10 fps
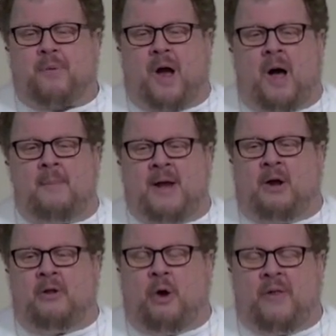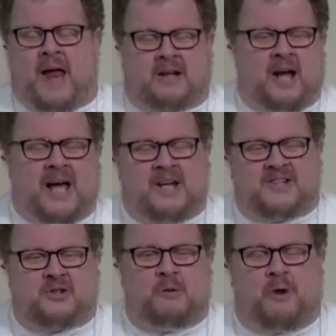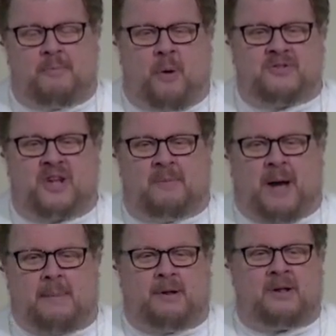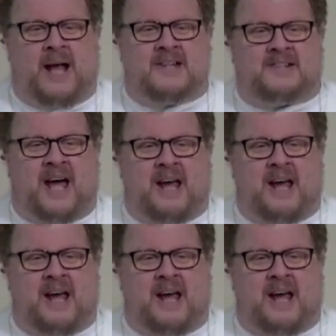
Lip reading: And although that kind of stood with most of the Bible class,